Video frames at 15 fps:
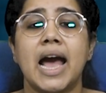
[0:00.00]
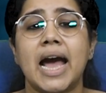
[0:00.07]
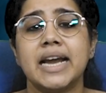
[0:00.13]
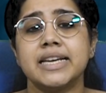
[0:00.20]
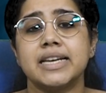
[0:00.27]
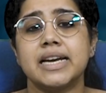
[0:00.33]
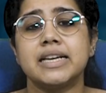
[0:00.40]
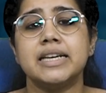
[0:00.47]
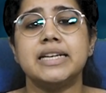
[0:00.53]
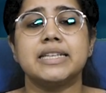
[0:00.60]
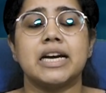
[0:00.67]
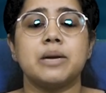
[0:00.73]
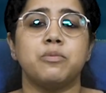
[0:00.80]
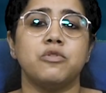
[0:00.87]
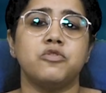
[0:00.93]
and deadly
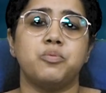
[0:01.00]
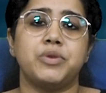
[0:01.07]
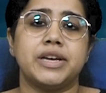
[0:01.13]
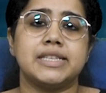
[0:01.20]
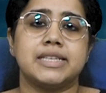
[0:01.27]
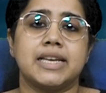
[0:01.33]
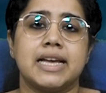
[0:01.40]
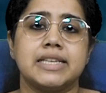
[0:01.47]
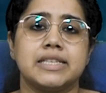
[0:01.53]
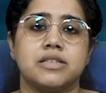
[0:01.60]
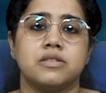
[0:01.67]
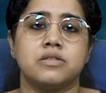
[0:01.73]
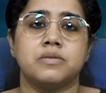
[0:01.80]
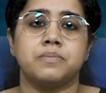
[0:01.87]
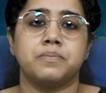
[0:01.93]
type of breast
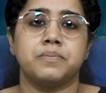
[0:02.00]
cancer.